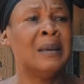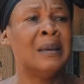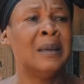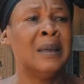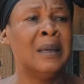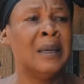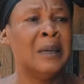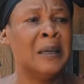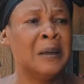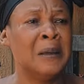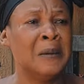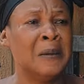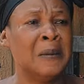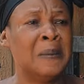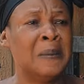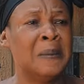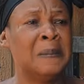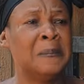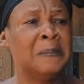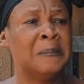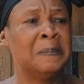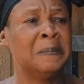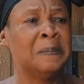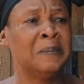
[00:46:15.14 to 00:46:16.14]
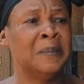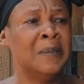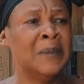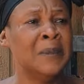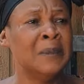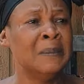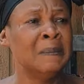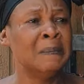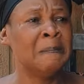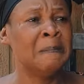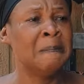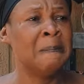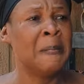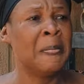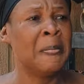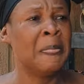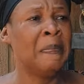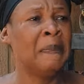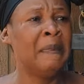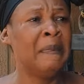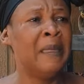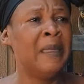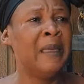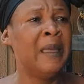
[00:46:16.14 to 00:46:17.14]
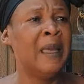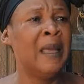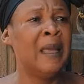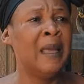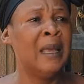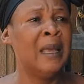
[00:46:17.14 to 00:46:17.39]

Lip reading: Now look at yourself. Look at the type of